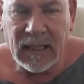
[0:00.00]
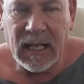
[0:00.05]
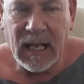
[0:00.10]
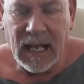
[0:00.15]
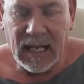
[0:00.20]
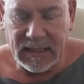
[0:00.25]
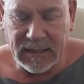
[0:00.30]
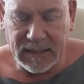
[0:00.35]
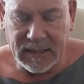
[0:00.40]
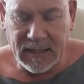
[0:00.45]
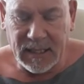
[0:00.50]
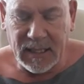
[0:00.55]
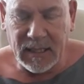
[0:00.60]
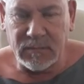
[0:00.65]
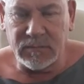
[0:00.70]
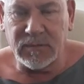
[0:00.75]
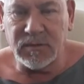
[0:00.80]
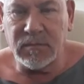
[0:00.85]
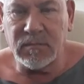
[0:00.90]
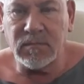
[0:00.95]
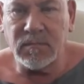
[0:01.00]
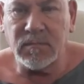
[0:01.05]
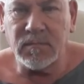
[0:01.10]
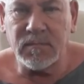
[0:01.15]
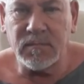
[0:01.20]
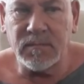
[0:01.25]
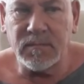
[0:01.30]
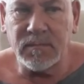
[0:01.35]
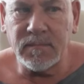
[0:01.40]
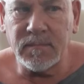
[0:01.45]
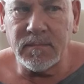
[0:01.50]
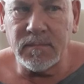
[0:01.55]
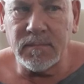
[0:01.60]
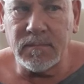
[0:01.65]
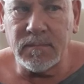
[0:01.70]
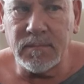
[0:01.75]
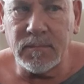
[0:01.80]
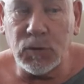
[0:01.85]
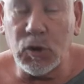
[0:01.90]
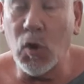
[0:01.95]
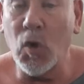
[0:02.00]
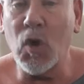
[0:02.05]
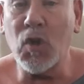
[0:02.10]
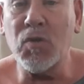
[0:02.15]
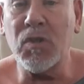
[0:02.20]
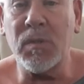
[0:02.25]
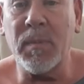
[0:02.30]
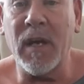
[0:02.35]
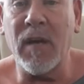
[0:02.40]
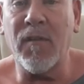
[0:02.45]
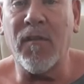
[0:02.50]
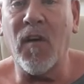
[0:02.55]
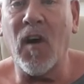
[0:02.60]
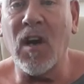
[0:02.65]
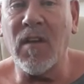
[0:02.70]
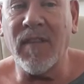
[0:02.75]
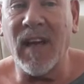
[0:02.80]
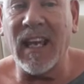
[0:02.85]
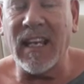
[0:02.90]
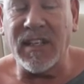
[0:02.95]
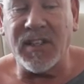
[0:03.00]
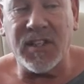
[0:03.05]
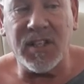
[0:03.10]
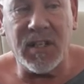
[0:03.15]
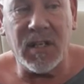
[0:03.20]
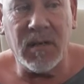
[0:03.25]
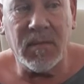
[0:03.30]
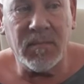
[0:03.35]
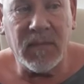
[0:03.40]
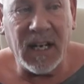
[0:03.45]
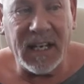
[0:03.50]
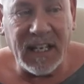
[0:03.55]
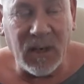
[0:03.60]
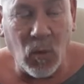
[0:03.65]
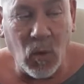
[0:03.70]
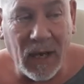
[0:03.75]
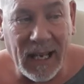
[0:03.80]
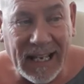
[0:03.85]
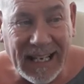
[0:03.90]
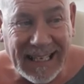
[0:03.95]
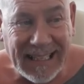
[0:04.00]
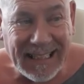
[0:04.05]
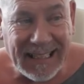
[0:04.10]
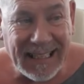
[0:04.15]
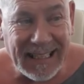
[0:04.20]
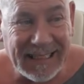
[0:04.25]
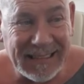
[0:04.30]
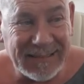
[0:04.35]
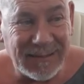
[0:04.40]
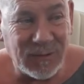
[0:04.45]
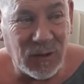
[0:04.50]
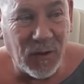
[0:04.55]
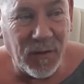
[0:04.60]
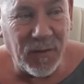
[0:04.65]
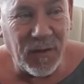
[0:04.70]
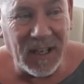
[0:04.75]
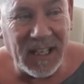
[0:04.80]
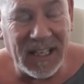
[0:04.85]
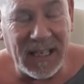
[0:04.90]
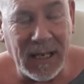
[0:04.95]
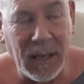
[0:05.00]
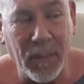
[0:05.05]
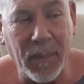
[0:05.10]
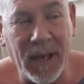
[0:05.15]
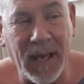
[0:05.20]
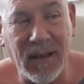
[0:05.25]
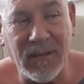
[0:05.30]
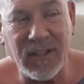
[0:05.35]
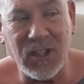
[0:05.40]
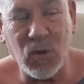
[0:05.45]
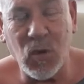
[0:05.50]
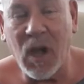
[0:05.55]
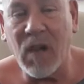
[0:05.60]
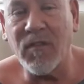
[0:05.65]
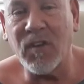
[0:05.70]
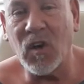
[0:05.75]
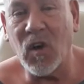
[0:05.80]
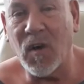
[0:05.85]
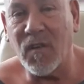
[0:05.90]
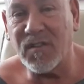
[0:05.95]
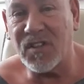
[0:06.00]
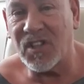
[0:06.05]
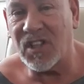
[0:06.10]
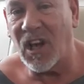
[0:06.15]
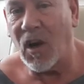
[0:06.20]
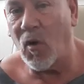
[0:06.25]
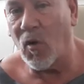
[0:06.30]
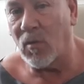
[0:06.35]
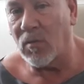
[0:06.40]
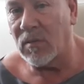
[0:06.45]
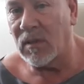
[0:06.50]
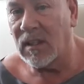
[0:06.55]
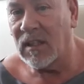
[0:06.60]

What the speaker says: And George was about 5'8", and he weighed roughly about 12.5 stone,